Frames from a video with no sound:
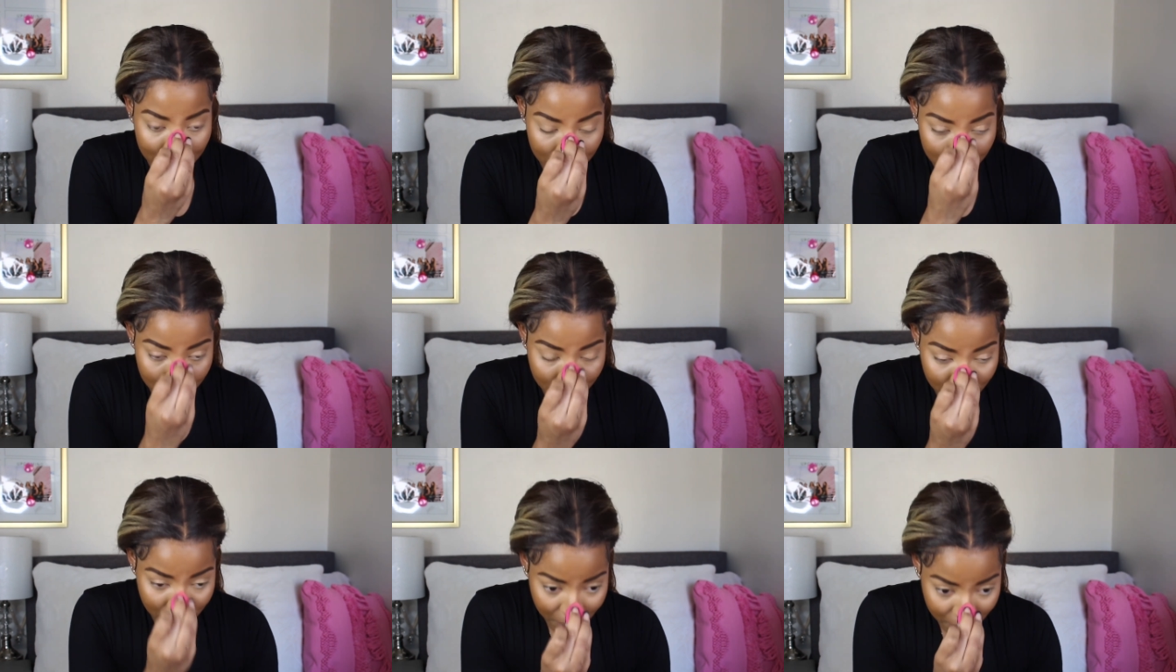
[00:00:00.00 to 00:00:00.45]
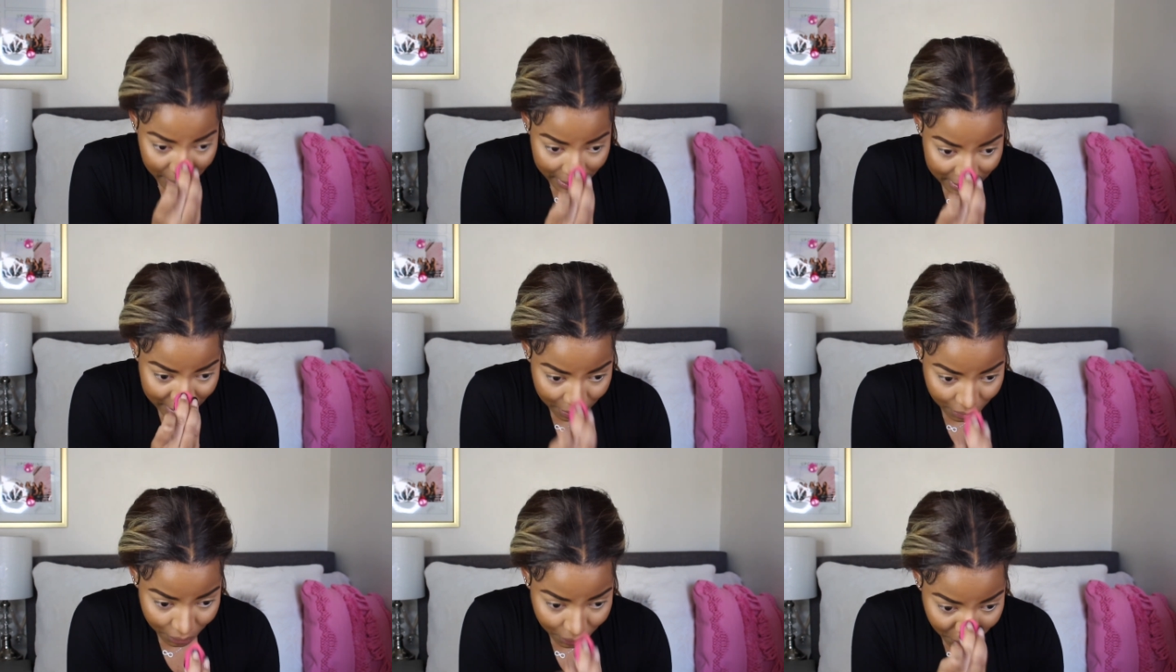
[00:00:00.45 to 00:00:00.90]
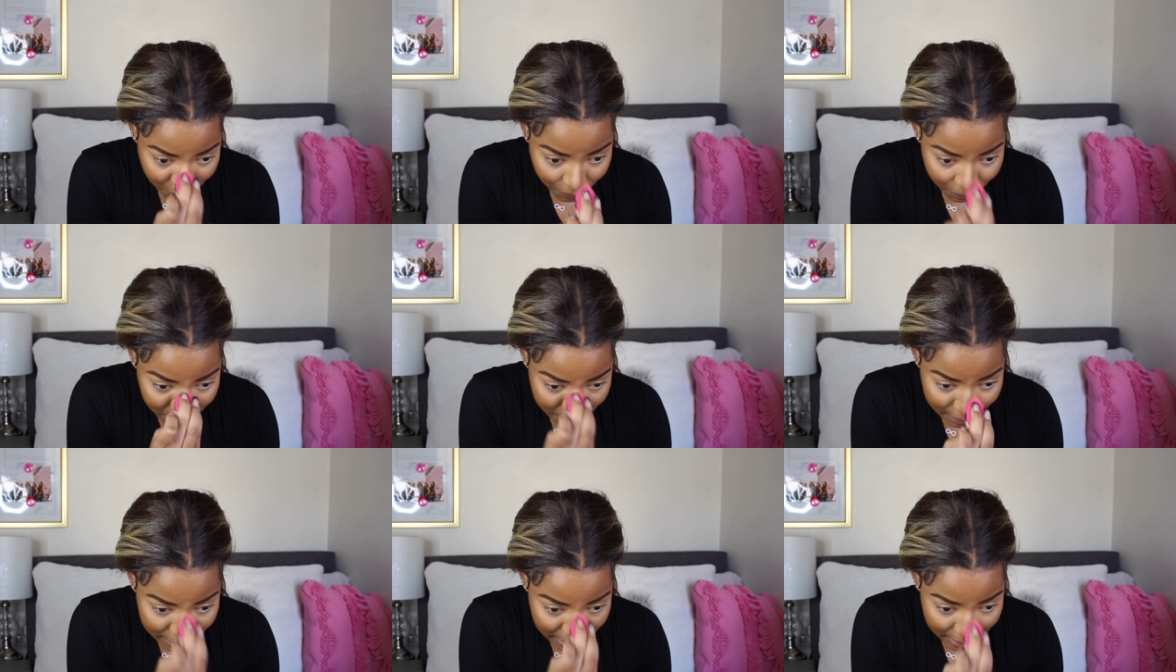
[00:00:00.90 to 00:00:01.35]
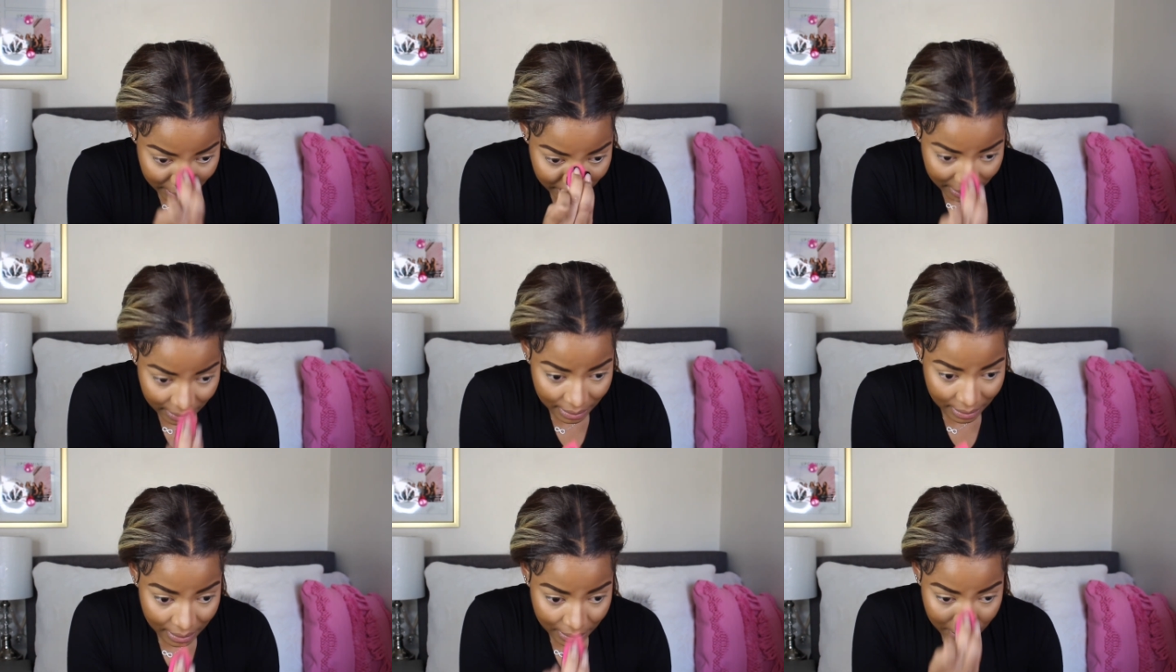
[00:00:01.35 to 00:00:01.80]
you as an adult,
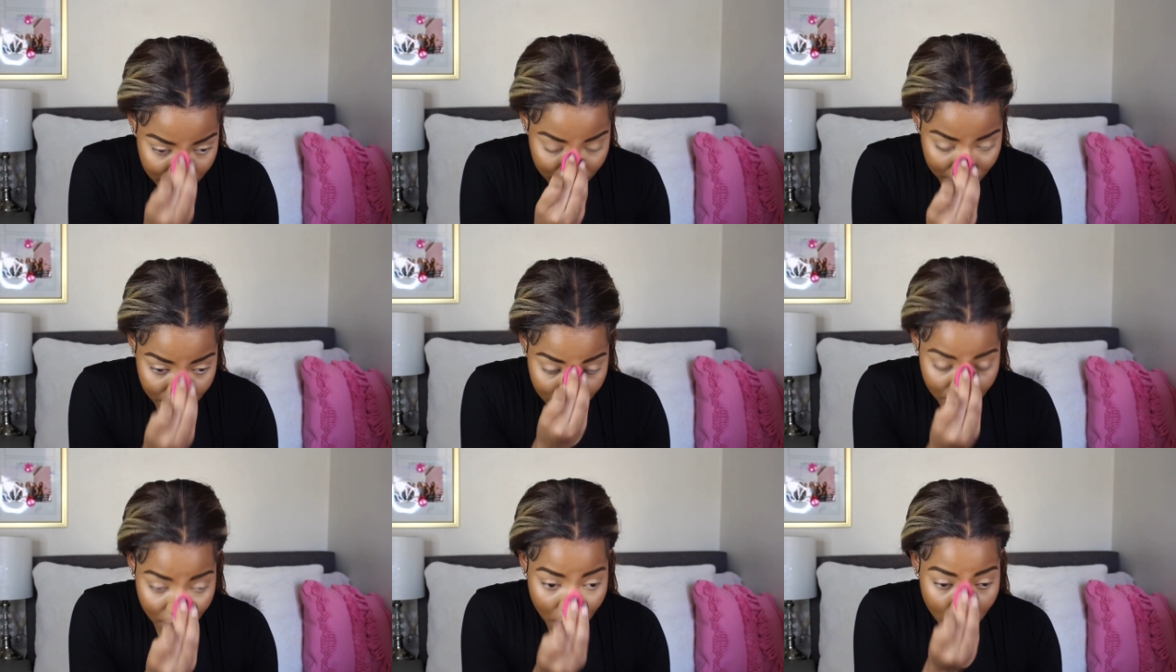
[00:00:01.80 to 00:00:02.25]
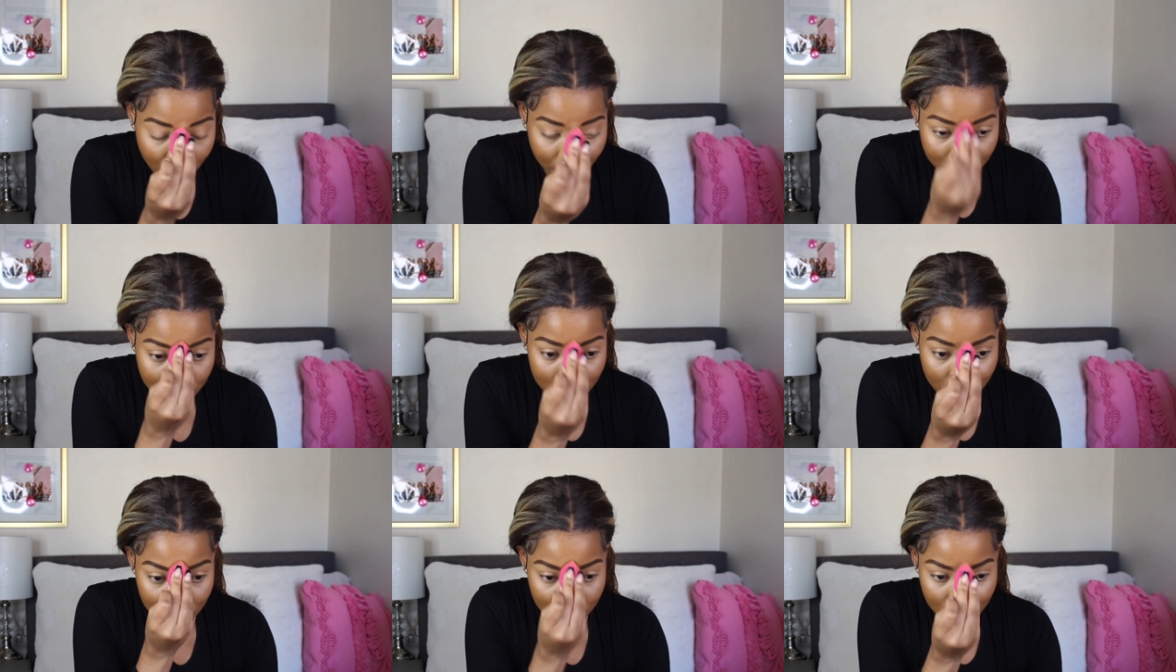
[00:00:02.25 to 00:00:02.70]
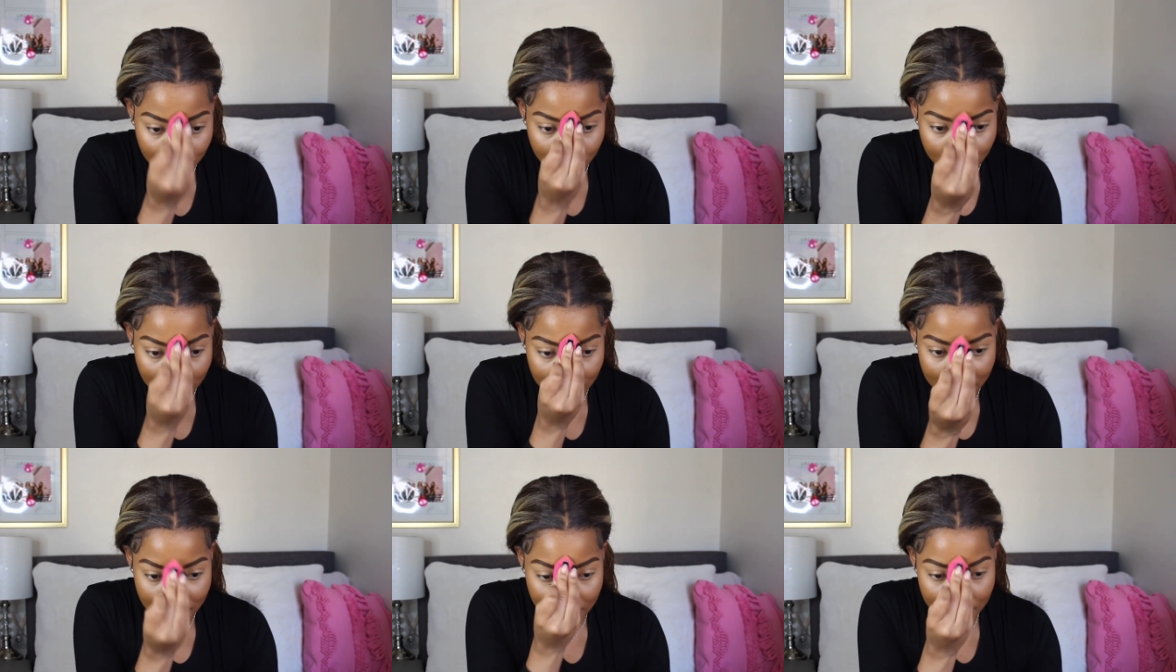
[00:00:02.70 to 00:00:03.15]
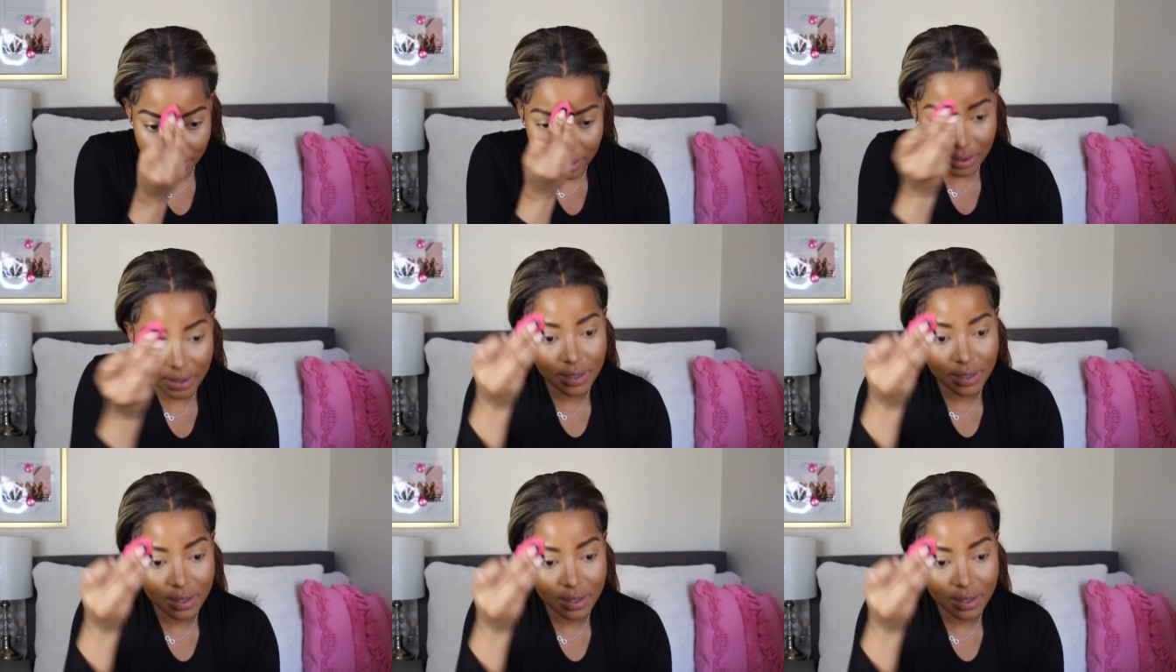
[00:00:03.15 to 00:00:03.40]
you know what you're doing